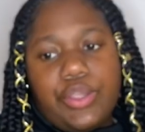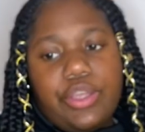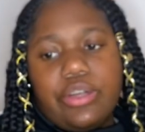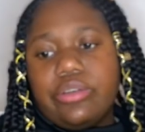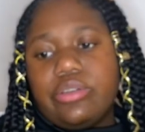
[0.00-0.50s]

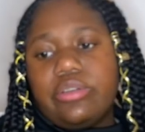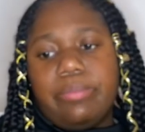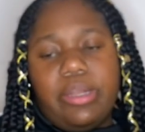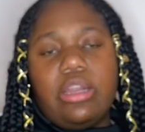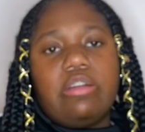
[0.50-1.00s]
years to
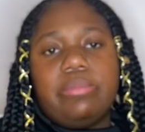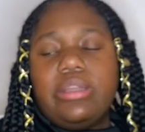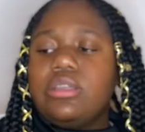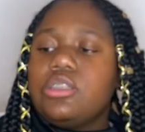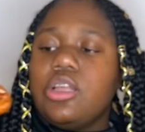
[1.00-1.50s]
be the
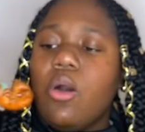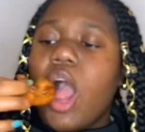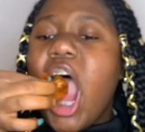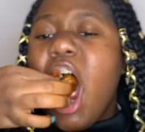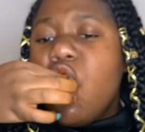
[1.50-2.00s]
government. So
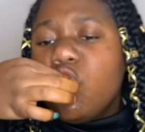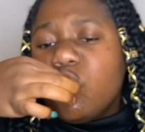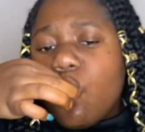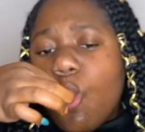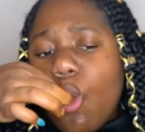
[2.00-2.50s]

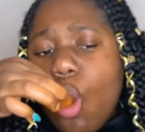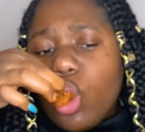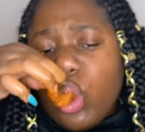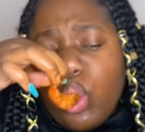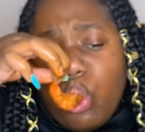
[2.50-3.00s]

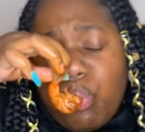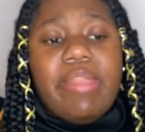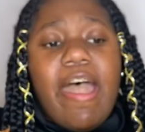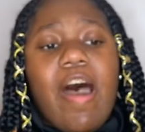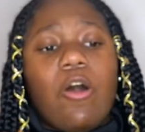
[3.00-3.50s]

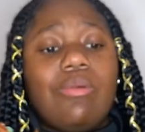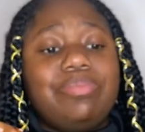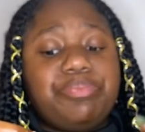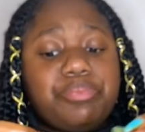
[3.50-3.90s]
now